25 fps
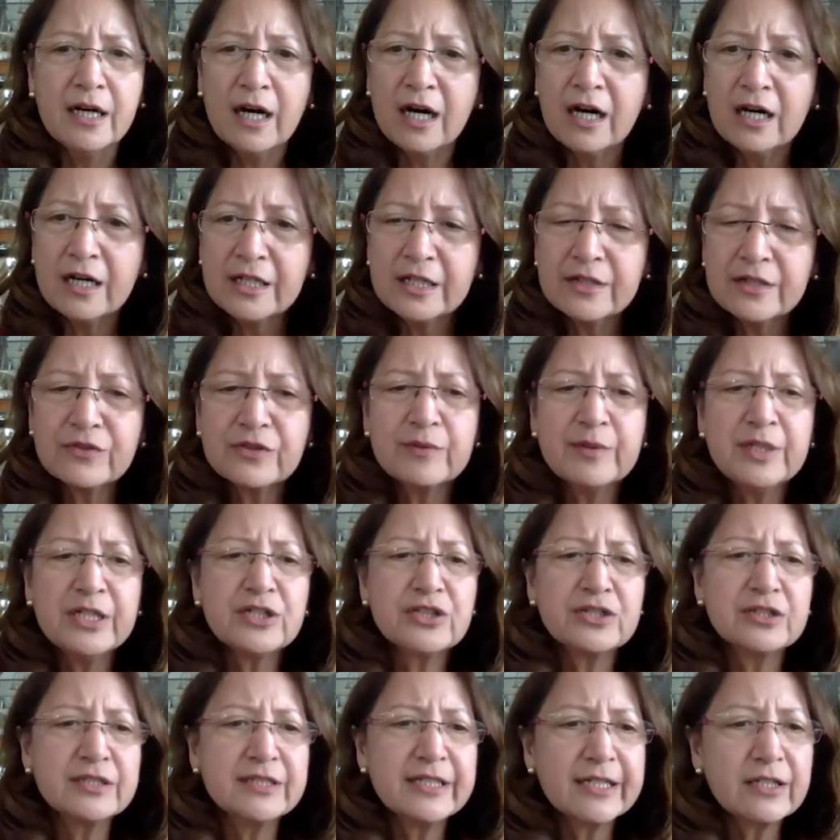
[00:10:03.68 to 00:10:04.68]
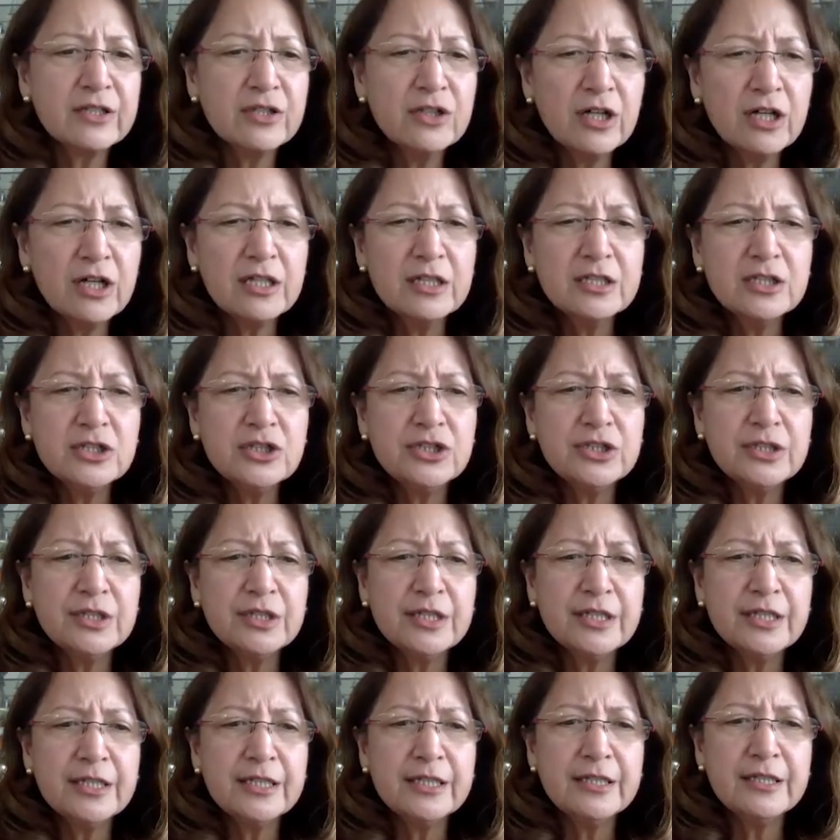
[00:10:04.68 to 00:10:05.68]
information
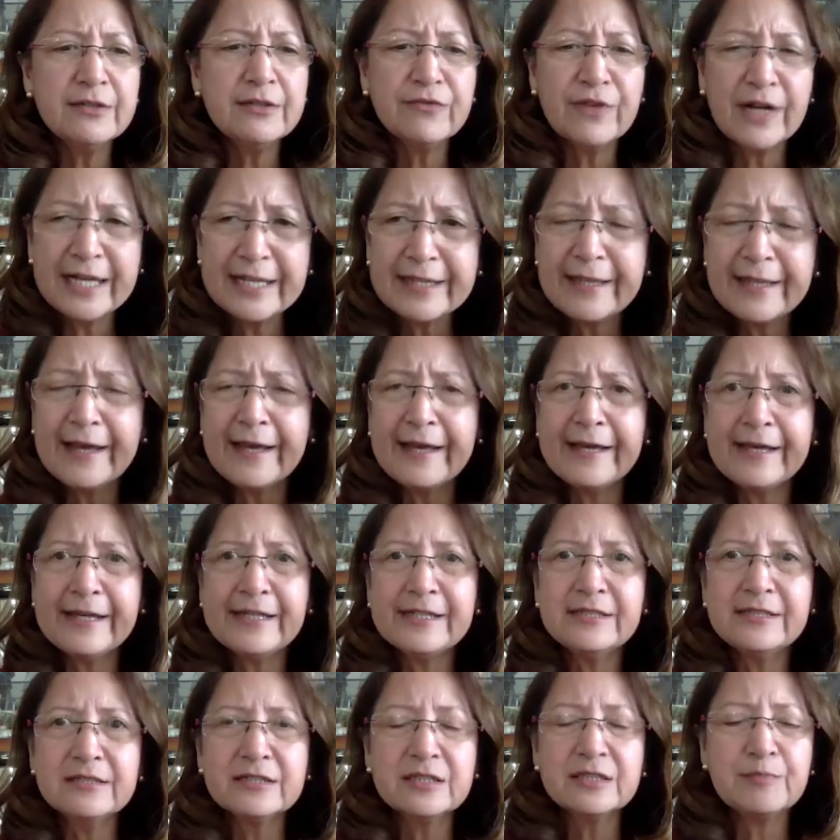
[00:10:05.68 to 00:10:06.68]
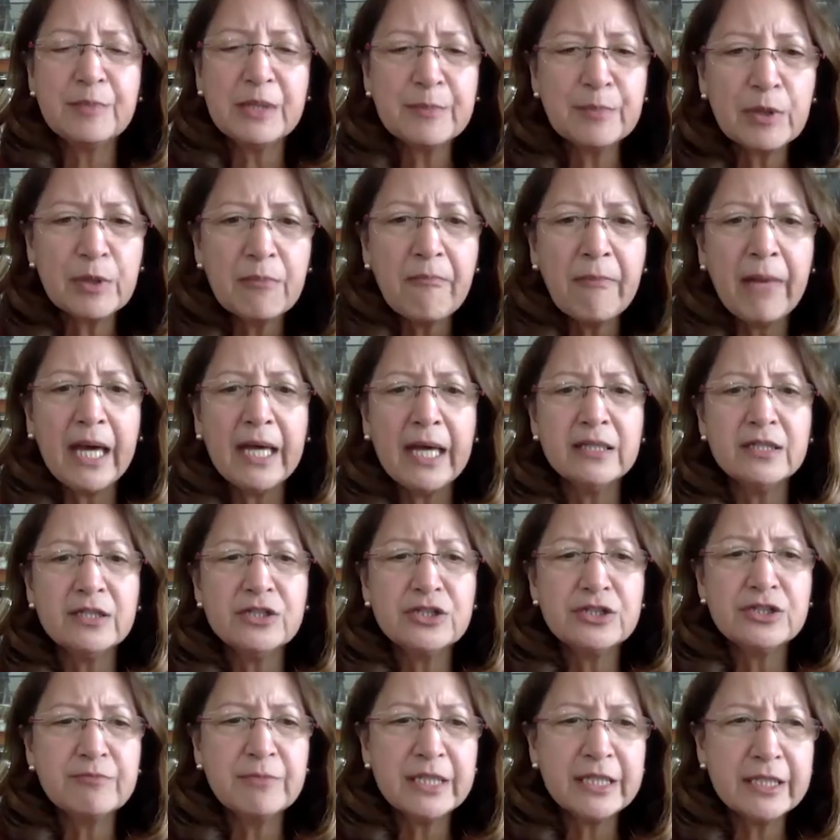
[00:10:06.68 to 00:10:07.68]
technology, finance, people
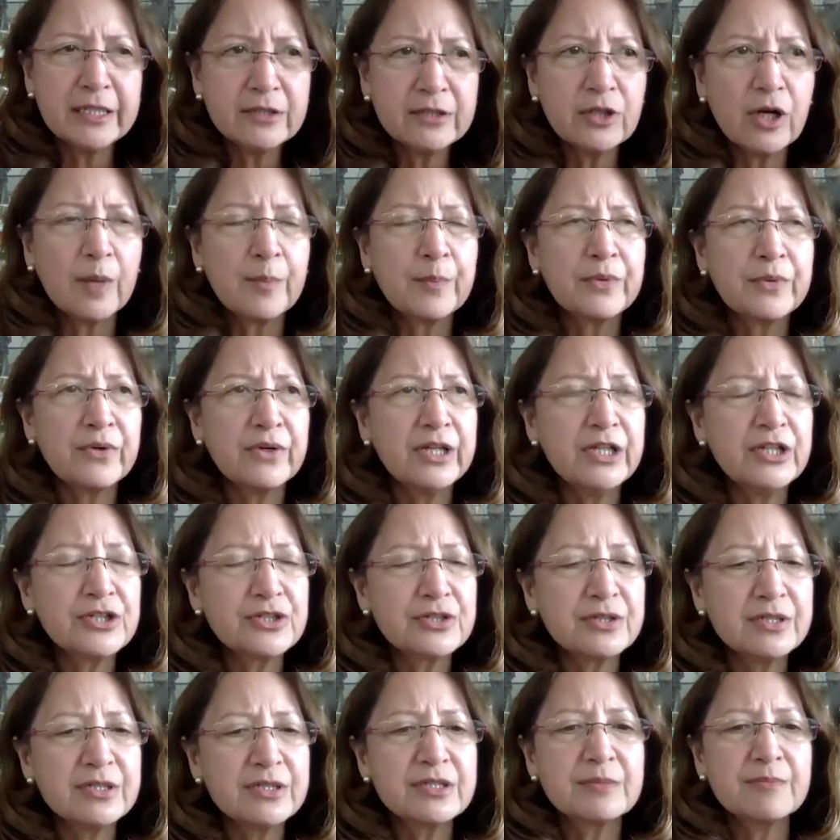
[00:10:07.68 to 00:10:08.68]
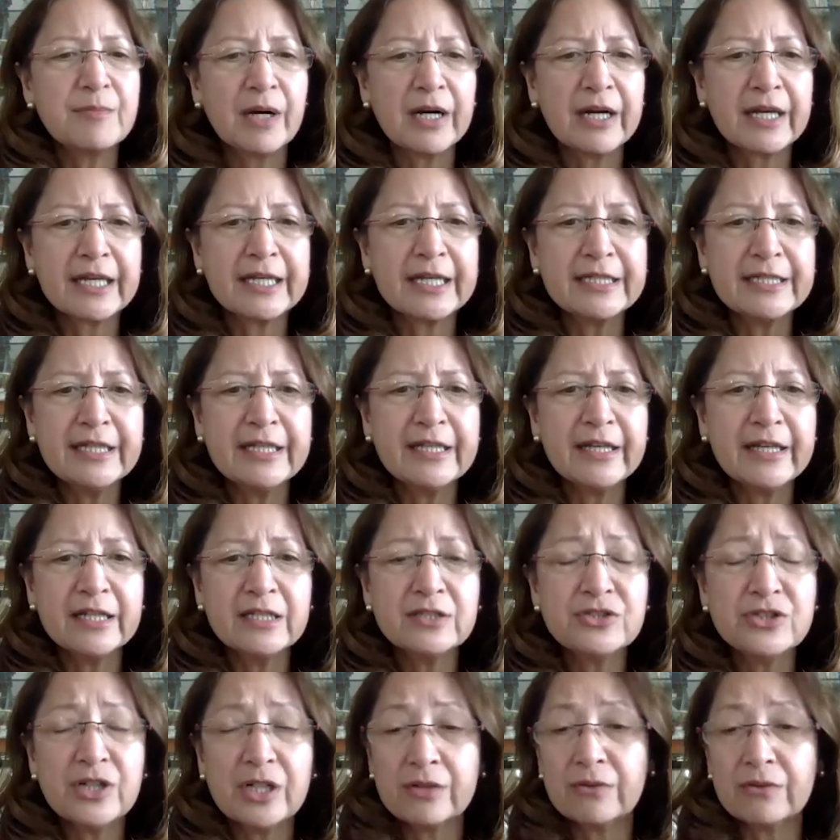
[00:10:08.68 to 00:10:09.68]
management, operations,
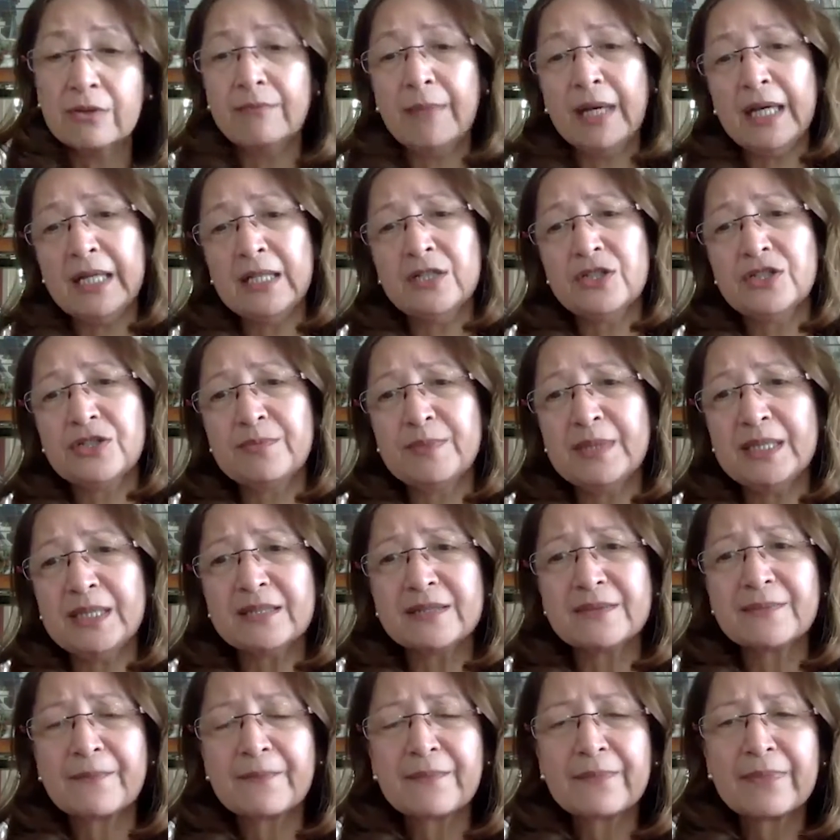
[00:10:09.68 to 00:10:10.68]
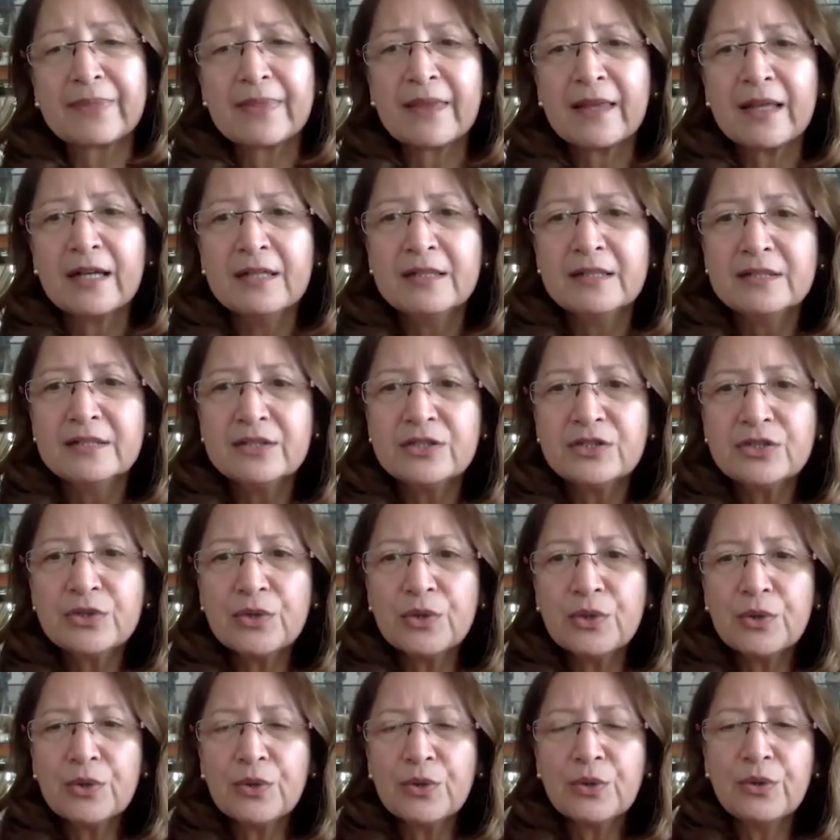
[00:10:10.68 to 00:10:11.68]
marketing, and general management.
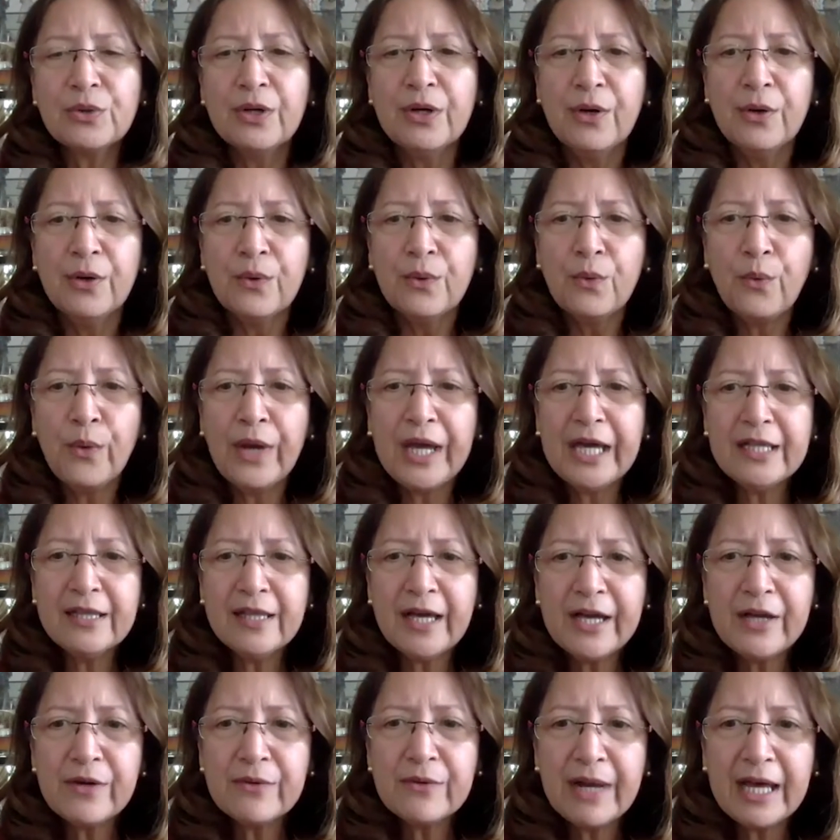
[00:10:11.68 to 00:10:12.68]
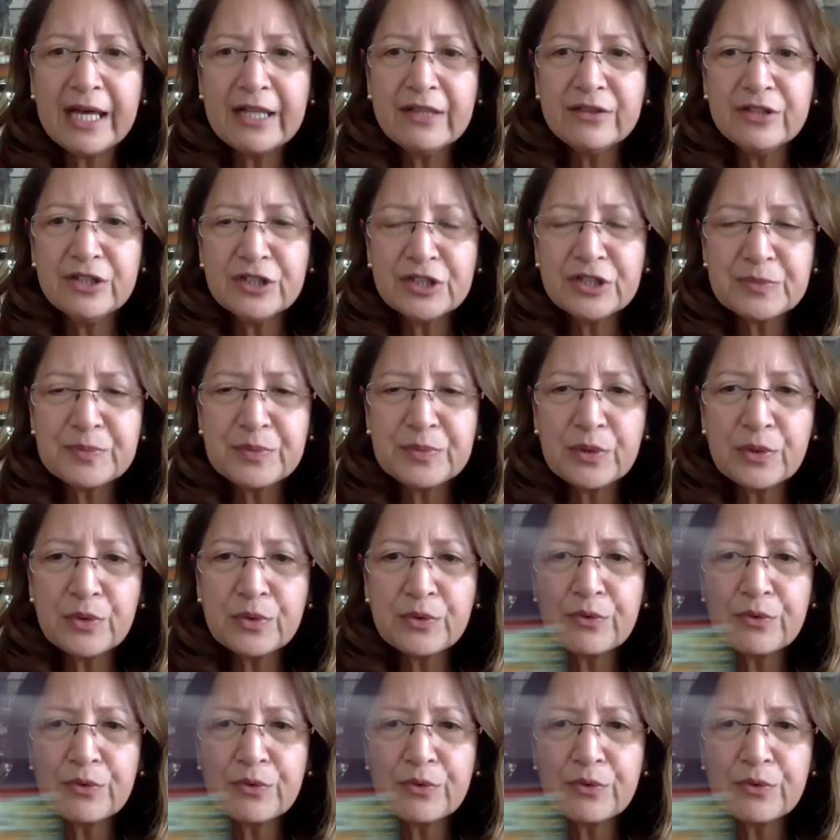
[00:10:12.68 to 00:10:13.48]
So when I ran this